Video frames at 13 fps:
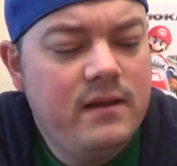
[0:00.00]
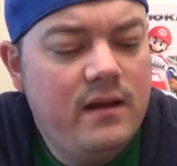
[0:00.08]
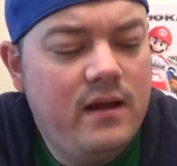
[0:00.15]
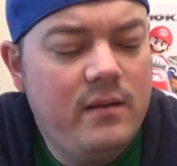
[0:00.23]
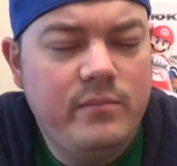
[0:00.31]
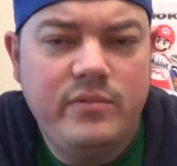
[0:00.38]

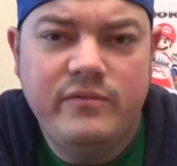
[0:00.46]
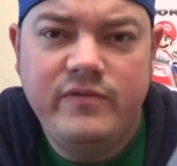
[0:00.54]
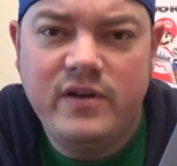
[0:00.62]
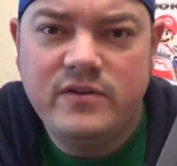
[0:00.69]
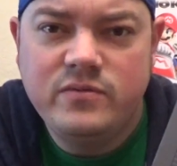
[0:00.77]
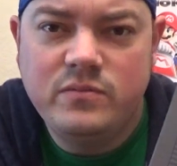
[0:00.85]
The
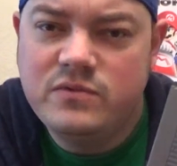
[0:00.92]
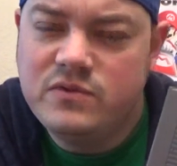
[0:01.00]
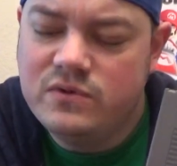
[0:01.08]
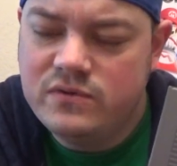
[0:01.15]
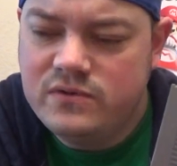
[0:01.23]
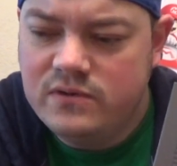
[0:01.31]
first one was
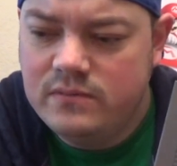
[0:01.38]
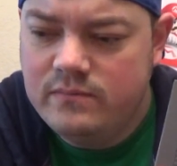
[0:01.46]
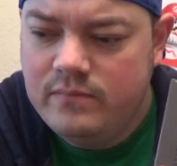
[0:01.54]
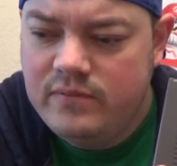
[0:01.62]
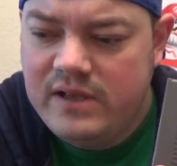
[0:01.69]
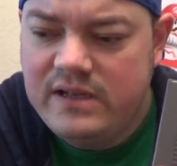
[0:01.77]

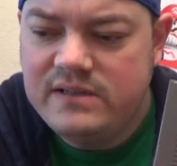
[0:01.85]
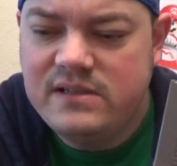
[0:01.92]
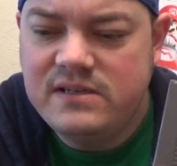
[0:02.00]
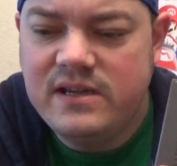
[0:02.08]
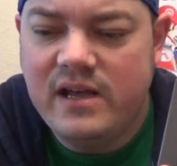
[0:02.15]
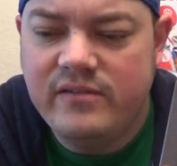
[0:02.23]
awesome, played it
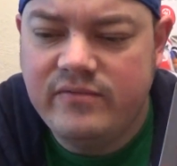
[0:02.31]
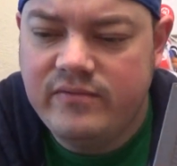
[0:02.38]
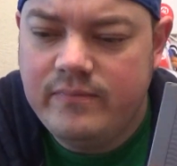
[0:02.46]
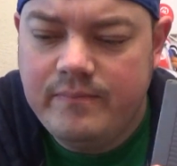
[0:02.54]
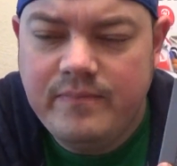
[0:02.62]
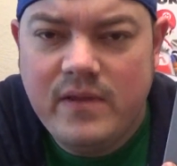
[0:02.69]
to
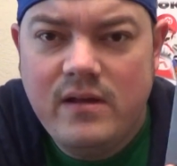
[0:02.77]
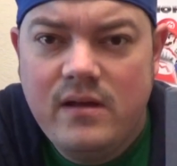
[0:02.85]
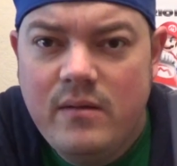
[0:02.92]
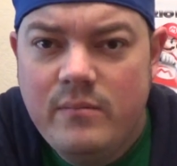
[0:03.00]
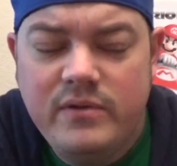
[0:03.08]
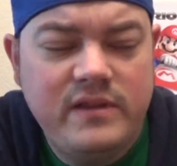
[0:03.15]
death,
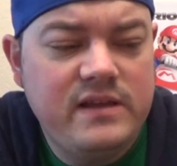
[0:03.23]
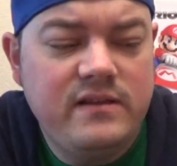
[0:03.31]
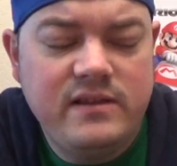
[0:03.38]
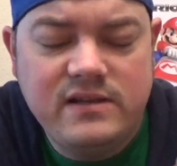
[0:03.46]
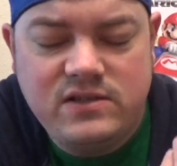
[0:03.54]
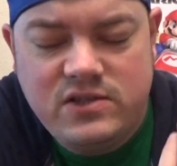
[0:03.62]
but
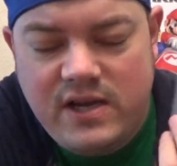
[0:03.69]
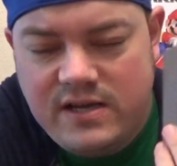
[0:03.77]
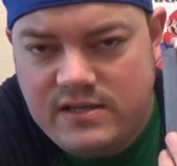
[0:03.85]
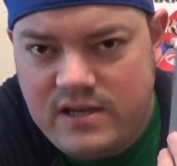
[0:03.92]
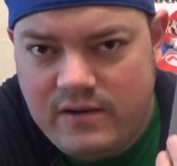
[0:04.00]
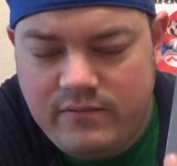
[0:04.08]
this
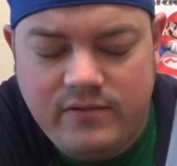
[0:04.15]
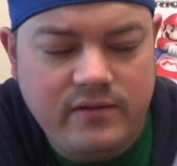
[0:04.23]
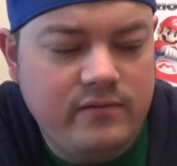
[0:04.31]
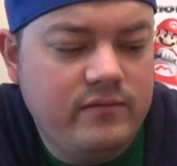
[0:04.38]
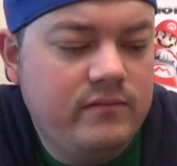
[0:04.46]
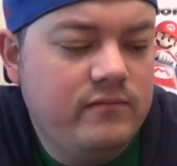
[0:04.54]
changed
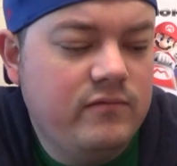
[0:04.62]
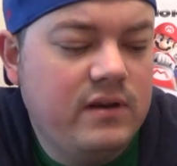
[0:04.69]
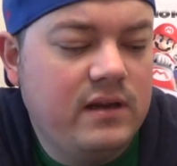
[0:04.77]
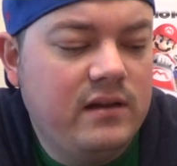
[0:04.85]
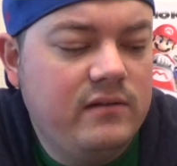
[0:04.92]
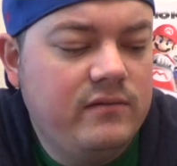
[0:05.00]
everything
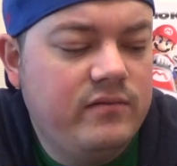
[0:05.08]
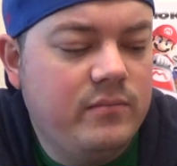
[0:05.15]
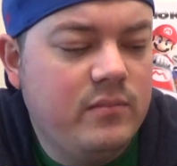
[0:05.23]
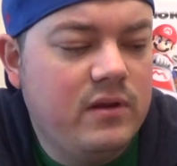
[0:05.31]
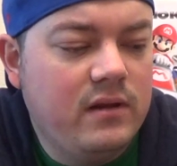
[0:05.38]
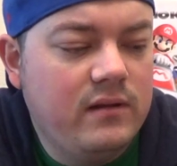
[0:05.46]
really for
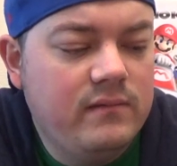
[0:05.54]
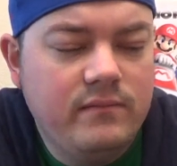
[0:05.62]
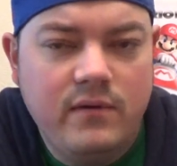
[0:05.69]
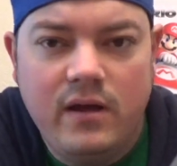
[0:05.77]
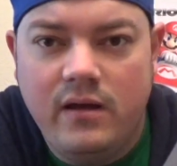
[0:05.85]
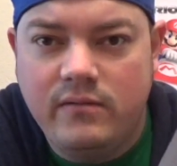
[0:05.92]
me.
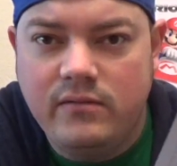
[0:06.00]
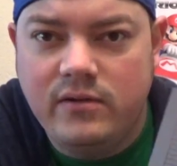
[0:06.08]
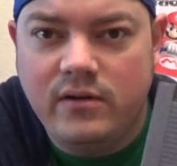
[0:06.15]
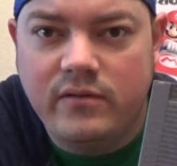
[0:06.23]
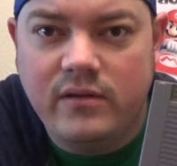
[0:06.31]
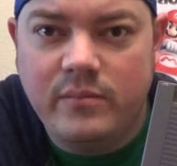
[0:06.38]

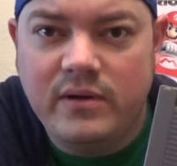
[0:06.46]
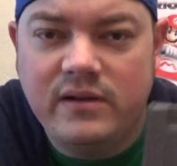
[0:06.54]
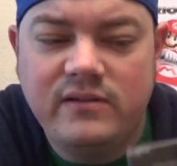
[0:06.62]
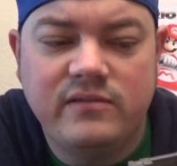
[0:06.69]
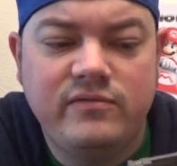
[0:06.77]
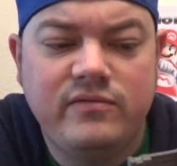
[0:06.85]
You know, the
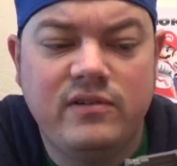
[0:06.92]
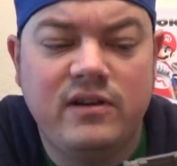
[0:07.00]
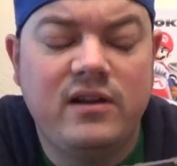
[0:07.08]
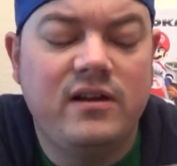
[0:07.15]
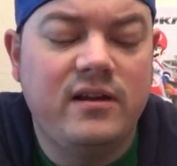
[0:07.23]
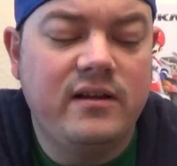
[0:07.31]
ability to
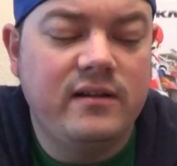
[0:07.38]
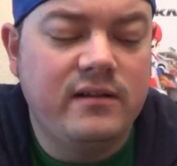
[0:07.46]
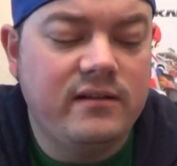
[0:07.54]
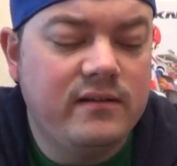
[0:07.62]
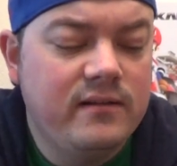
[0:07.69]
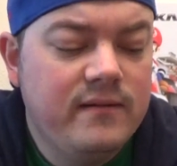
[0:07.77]
fly
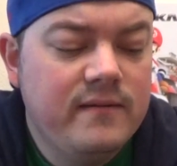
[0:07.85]
and